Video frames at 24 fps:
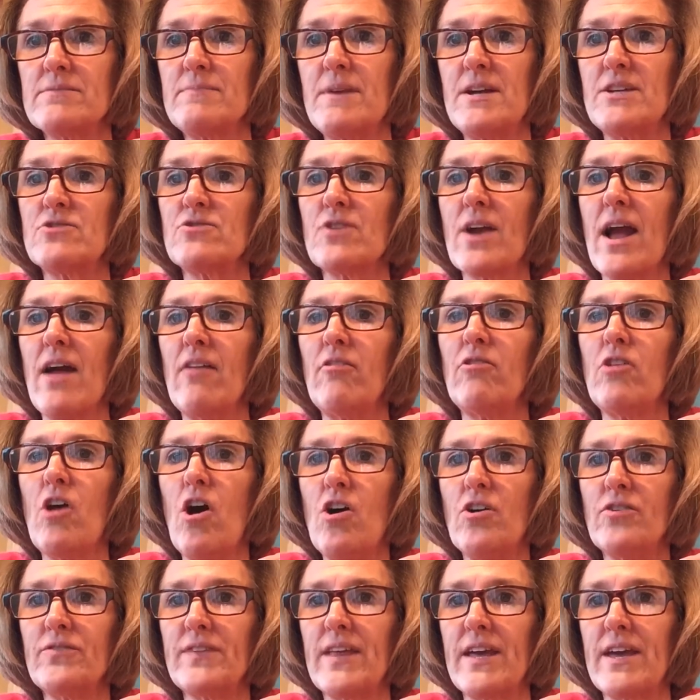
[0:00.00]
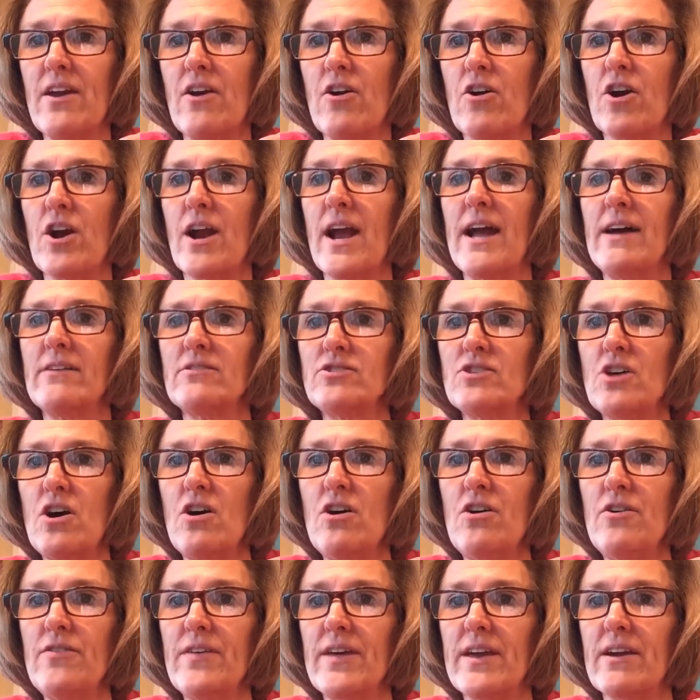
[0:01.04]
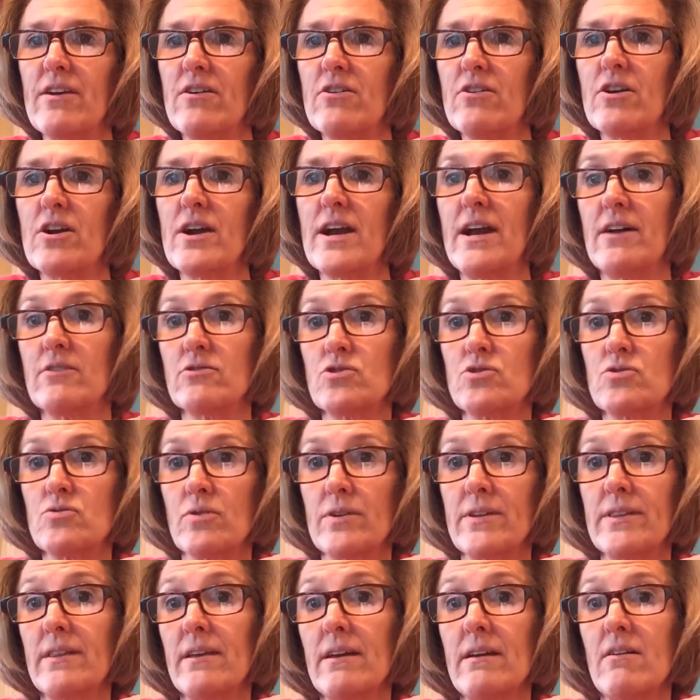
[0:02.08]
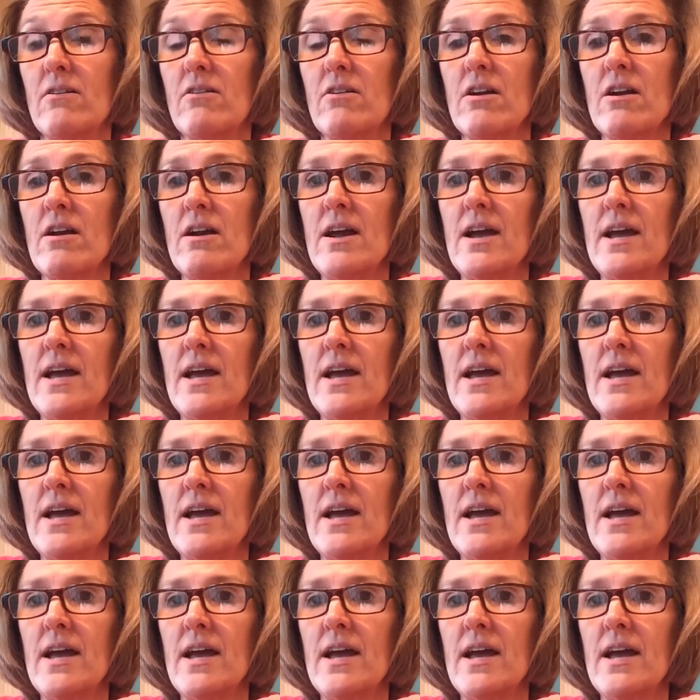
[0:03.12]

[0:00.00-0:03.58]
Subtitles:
Measure how long they are, how tall they are, how short they are,